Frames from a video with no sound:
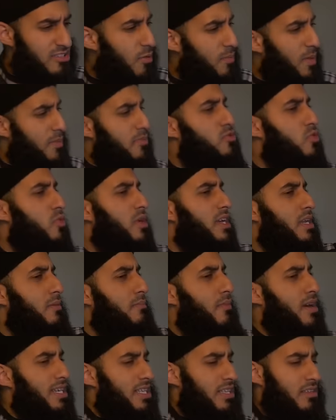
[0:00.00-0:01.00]
Some people do it in the
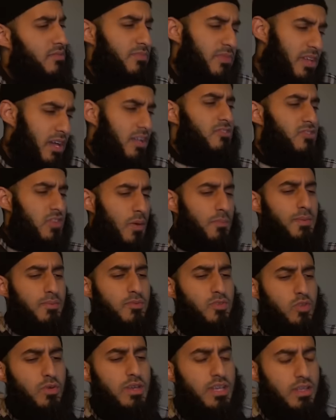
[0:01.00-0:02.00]
money, and some
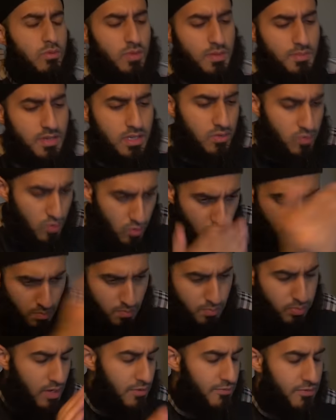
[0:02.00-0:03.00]
people do it in women or
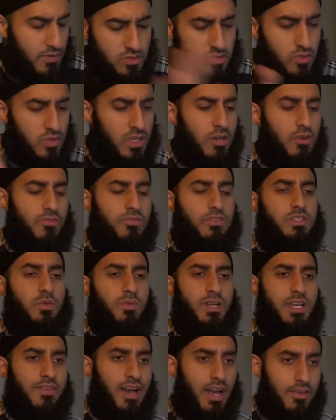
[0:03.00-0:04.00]
boyfriends or girlfriends or
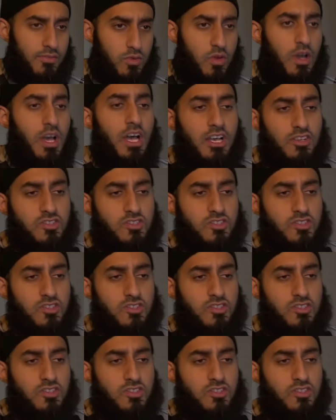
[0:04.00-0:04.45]
whatever have you.